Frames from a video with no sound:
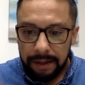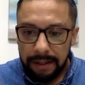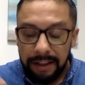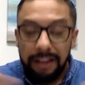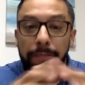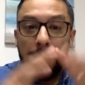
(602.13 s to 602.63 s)

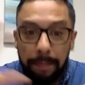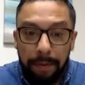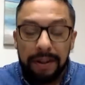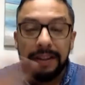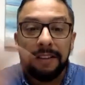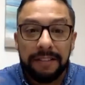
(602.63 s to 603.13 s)
These
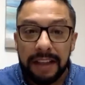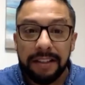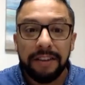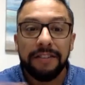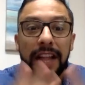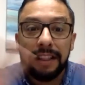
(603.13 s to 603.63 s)
people, that they say
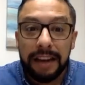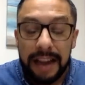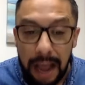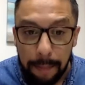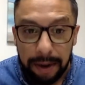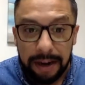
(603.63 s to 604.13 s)
there's nothing
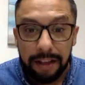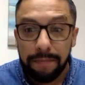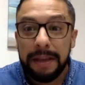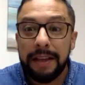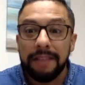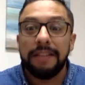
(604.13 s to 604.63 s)
happening, is
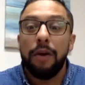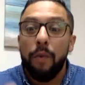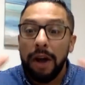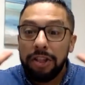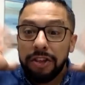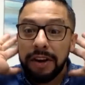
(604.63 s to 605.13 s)
because they
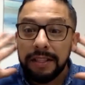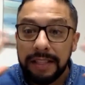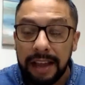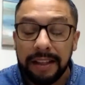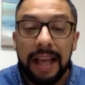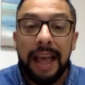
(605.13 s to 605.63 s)
want you to
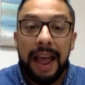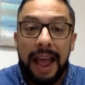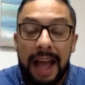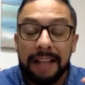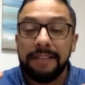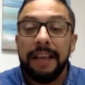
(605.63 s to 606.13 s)
think,
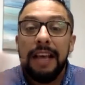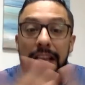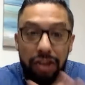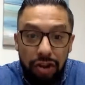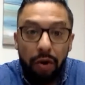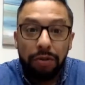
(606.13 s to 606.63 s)
as
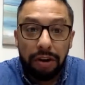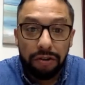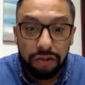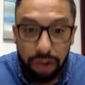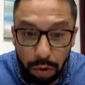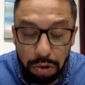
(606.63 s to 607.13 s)
they're
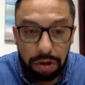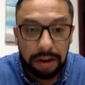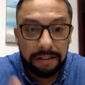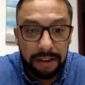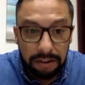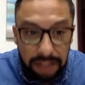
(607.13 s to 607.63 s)

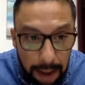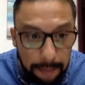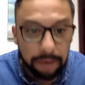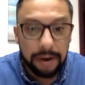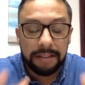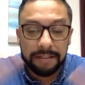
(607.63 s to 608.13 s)
socialists, they're
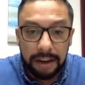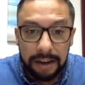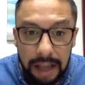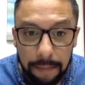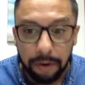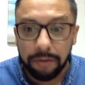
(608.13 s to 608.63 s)
Democrats, they're
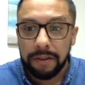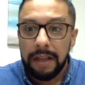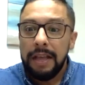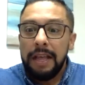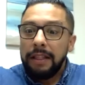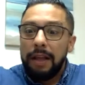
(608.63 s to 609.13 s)
liberals.
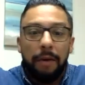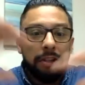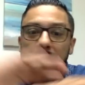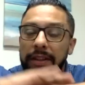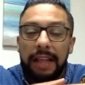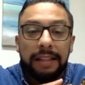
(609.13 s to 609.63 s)
They want
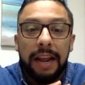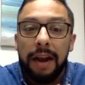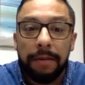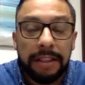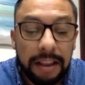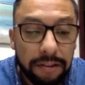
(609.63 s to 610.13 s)
you to think that
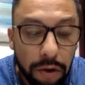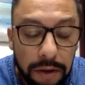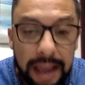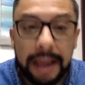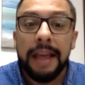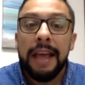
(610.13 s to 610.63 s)
everything's
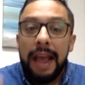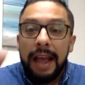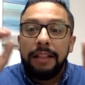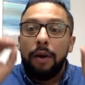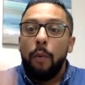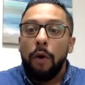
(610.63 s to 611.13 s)
okay.
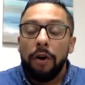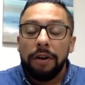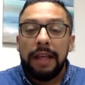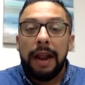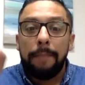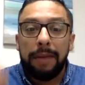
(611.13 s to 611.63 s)
And the
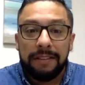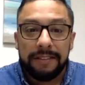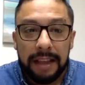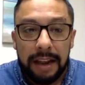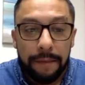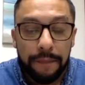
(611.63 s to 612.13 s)
word that I've been
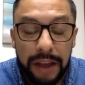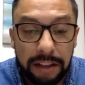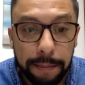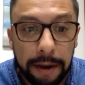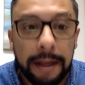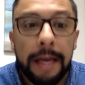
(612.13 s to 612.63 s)
saying in
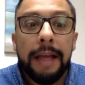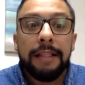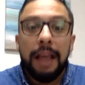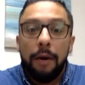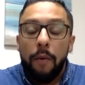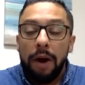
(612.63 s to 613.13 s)
Facebook,
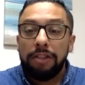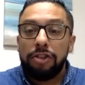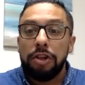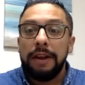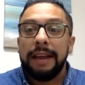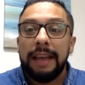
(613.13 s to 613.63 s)
they
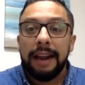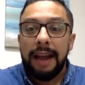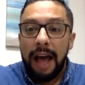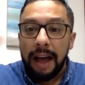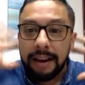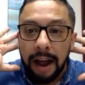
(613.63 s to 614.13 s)
want you to get
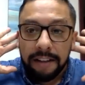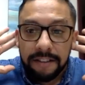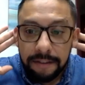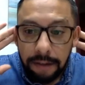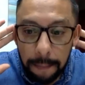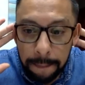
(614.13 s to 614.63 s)

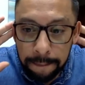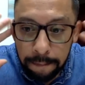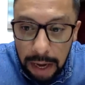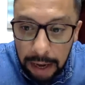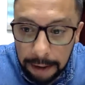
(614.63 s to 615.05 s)
accustomed.